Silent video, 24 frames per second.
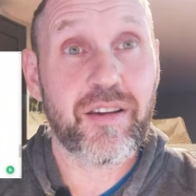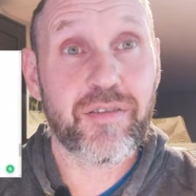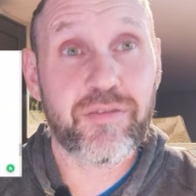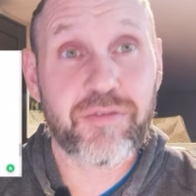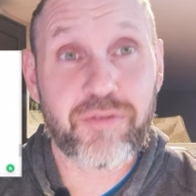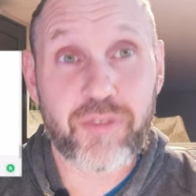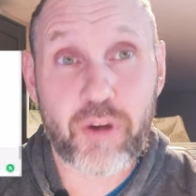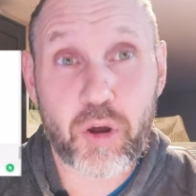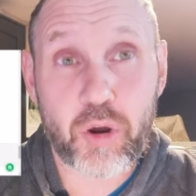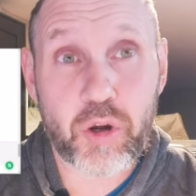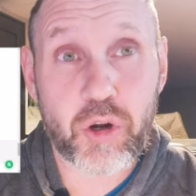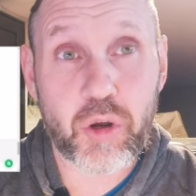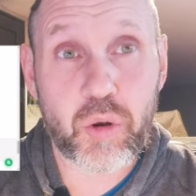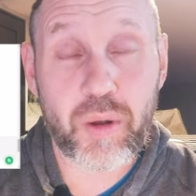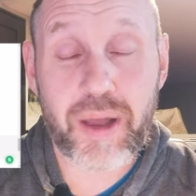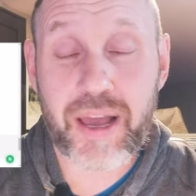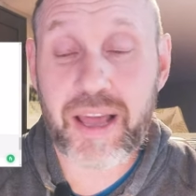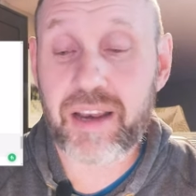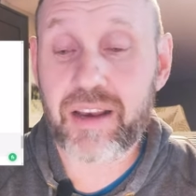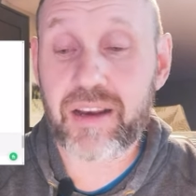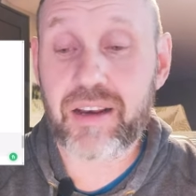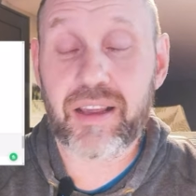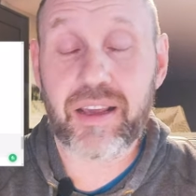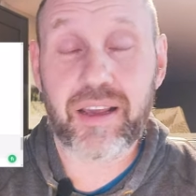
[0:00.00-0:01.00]
photo
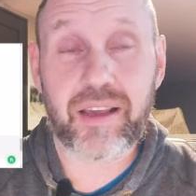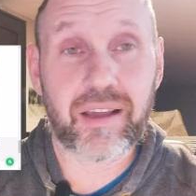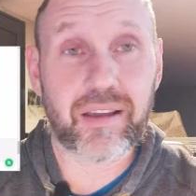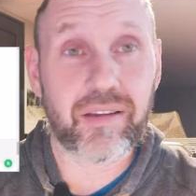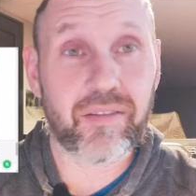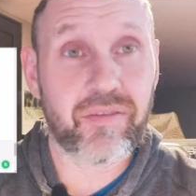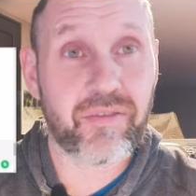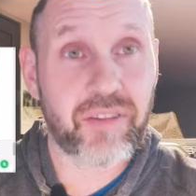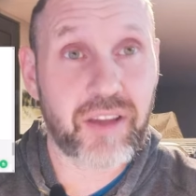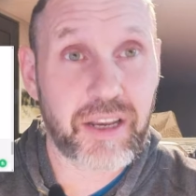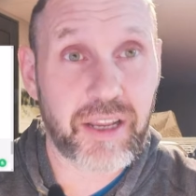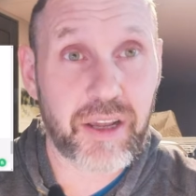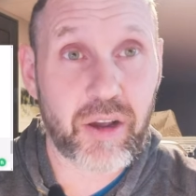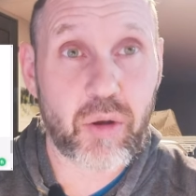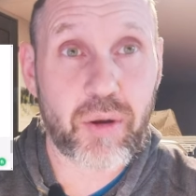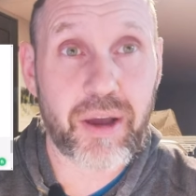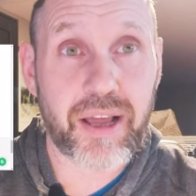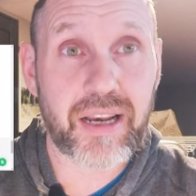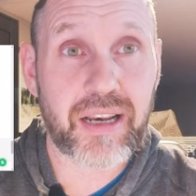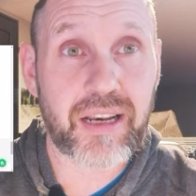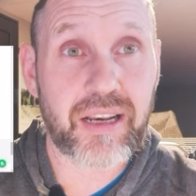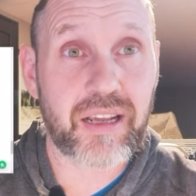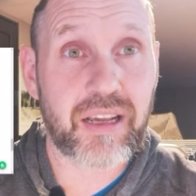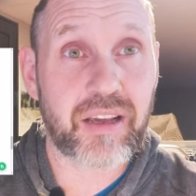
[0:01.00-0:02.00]
editing, video
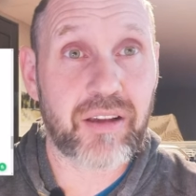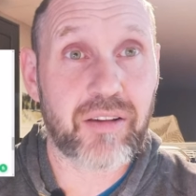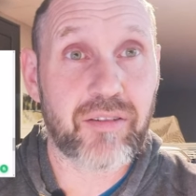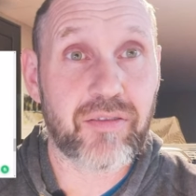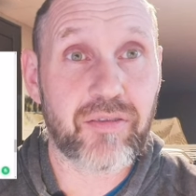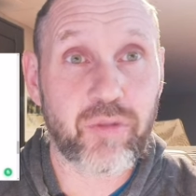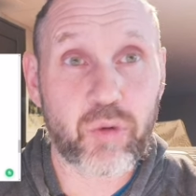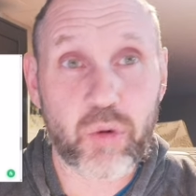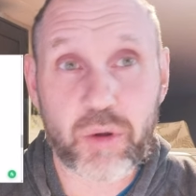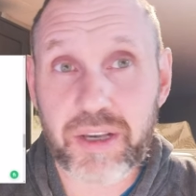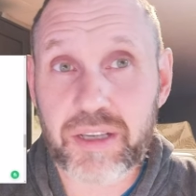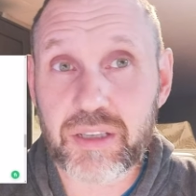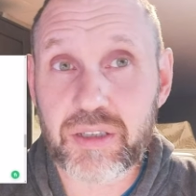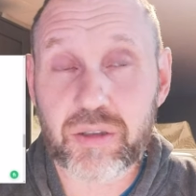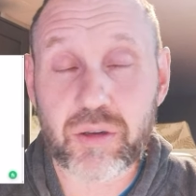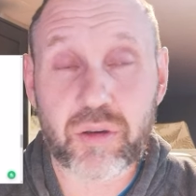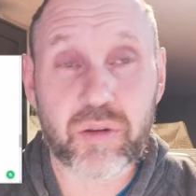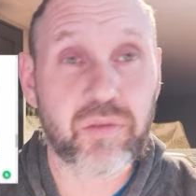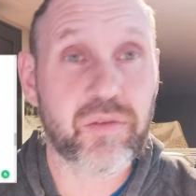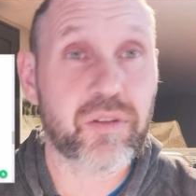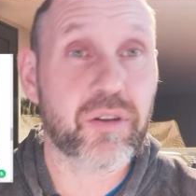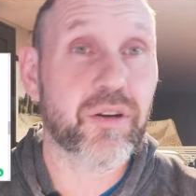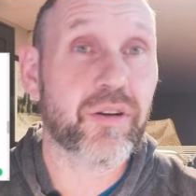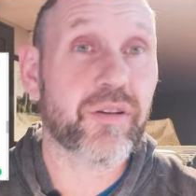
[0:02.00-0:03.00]
editing,
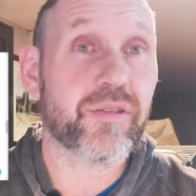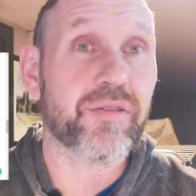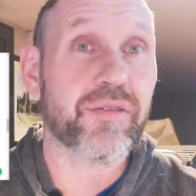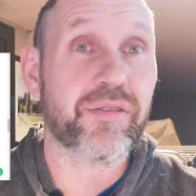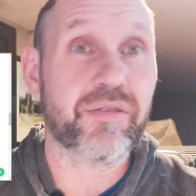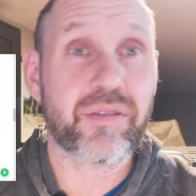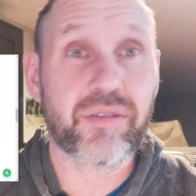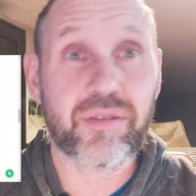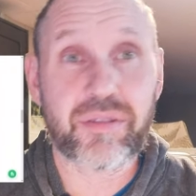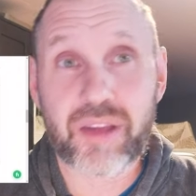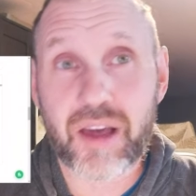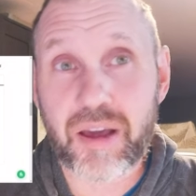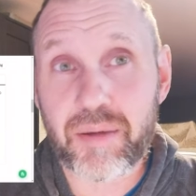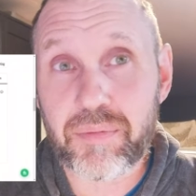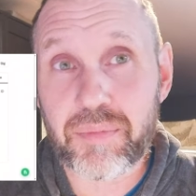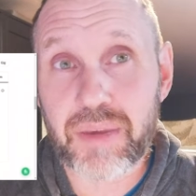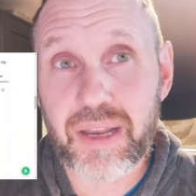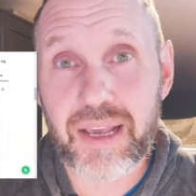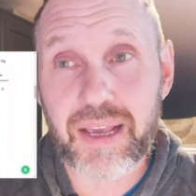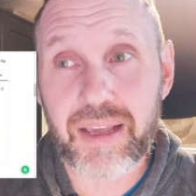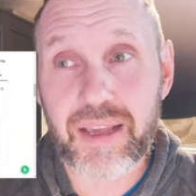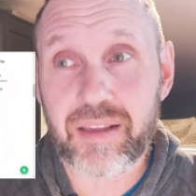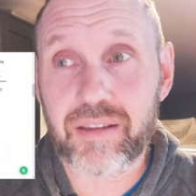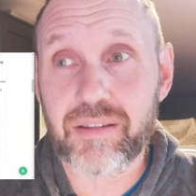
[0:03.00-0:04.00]
voiceovers,
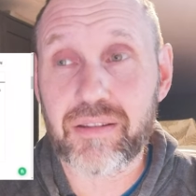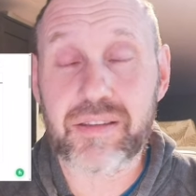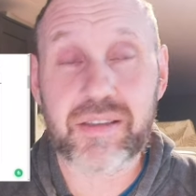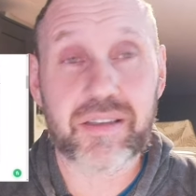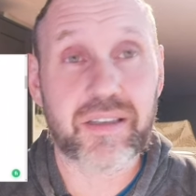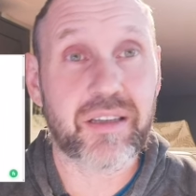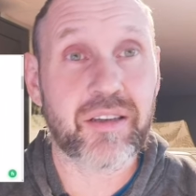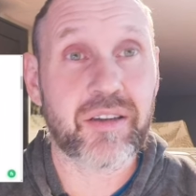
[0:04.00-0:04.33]
thumbnails.